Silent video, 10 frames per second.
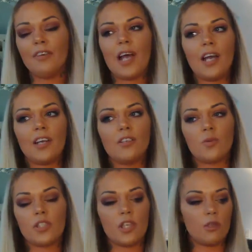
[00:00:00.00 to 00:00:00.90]

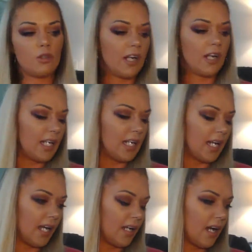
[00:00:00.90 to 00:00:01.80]
Avocados were so trendy,
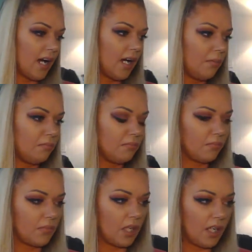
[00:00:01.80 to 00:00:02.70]
and um,
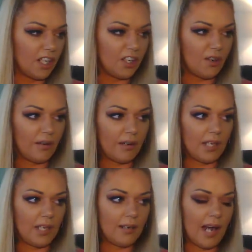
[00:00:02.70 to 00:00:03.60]
you, you know what I
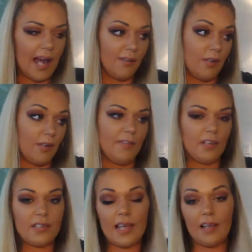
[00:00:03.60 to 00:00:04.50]
mean. I don't know if
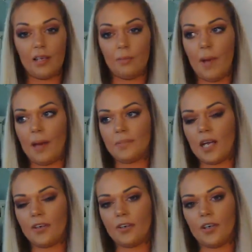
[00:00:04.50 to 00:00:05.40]
they'll sell on a pop
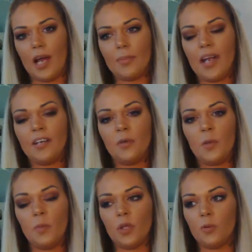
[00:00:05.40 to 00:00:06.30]
socket or not, but I know
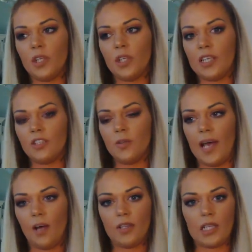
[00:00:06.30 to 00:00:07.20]
people are really into a
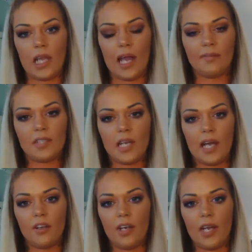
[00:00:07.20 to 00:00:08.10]
healthy
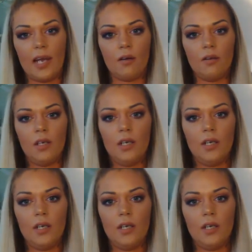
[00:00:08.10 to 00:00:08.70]
lifestyle now.